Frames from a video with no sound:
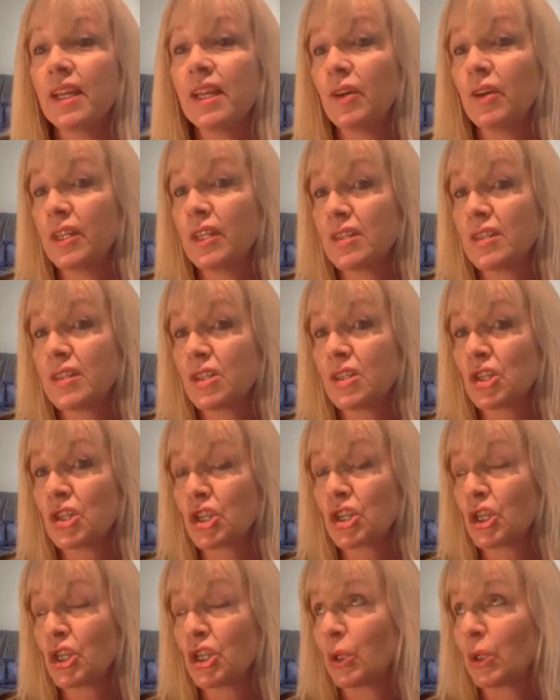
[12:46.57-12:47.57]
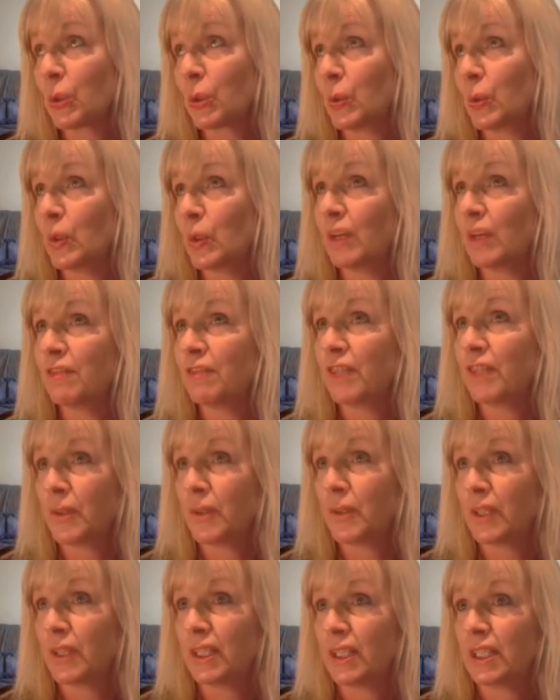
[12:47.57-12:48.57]
There is a shoe, a
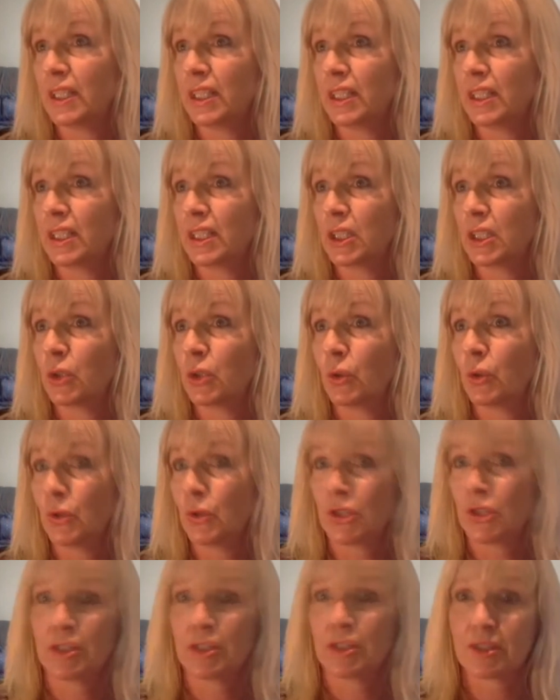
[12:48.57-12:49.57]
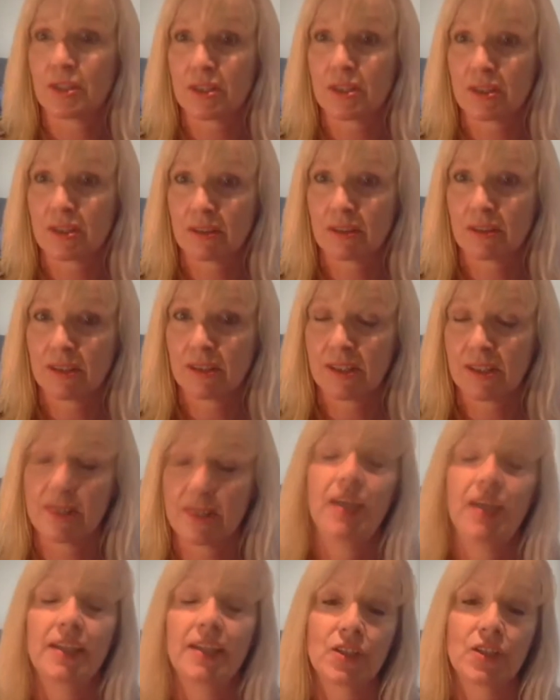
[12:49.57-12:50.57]
very gorgeous
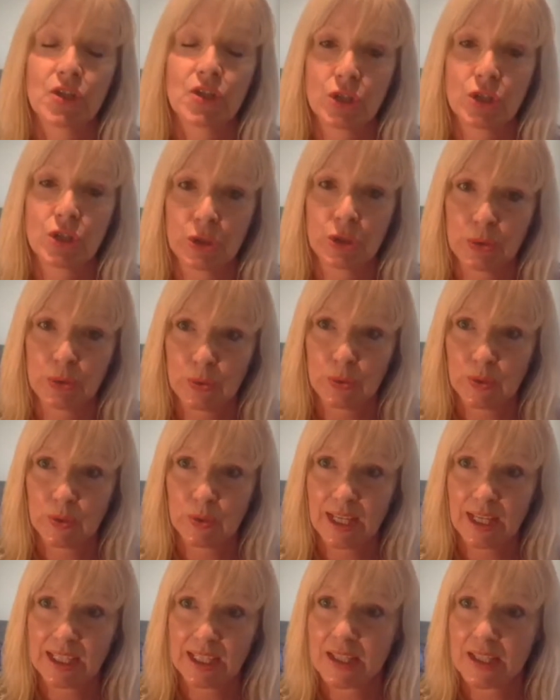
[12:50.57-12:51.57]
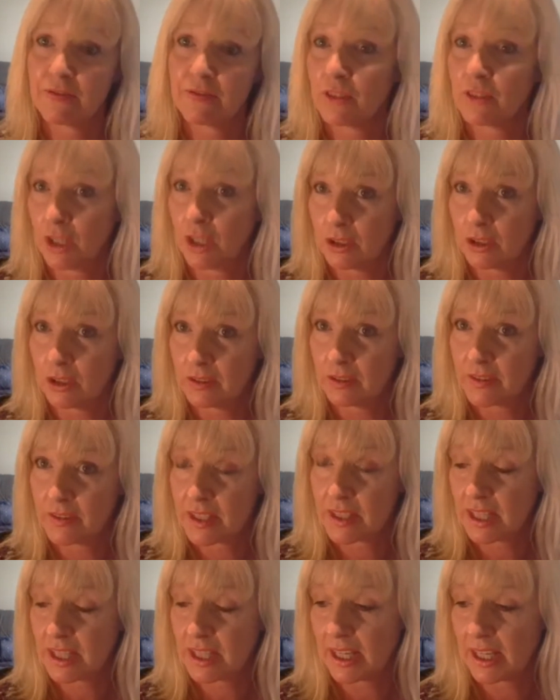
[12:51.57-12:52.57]
designer shoe that is
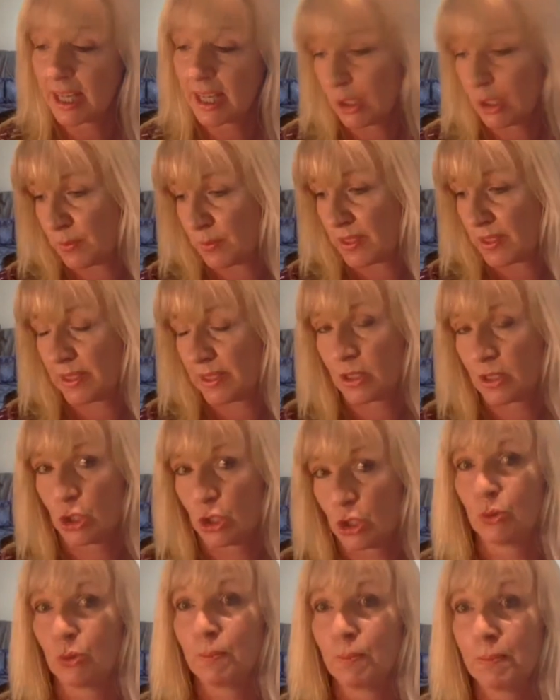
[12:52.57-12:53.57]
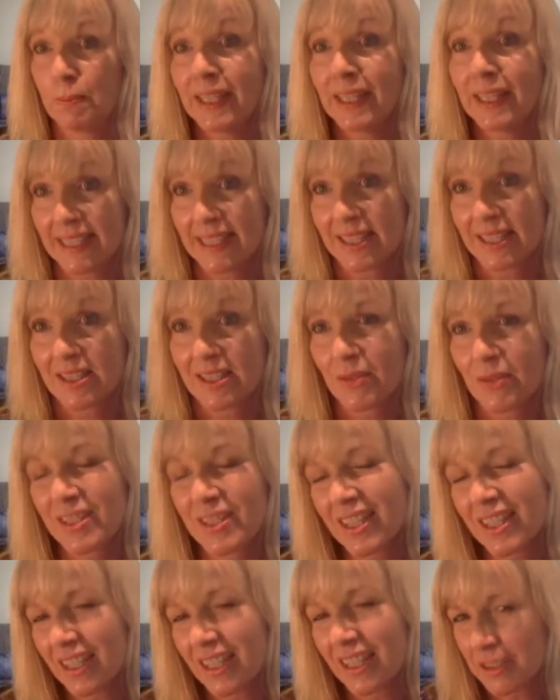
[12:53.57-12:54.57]
involved that helps us to meet. So
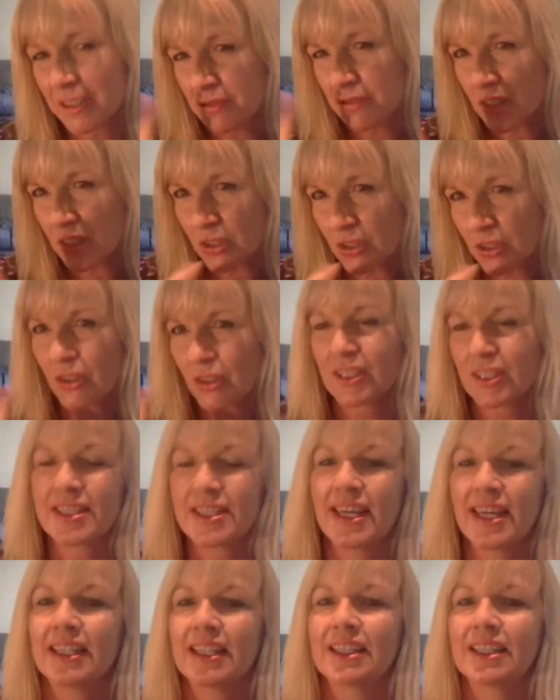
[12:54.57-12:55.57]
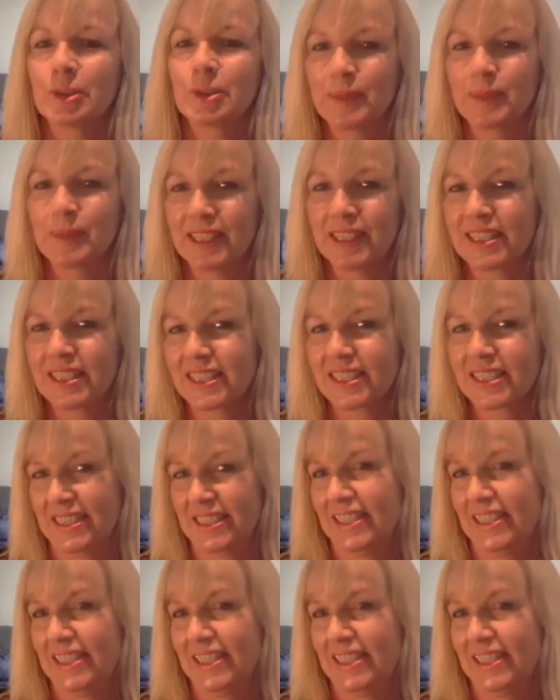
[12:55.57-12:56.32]
it's kind of turned on its head a little bit.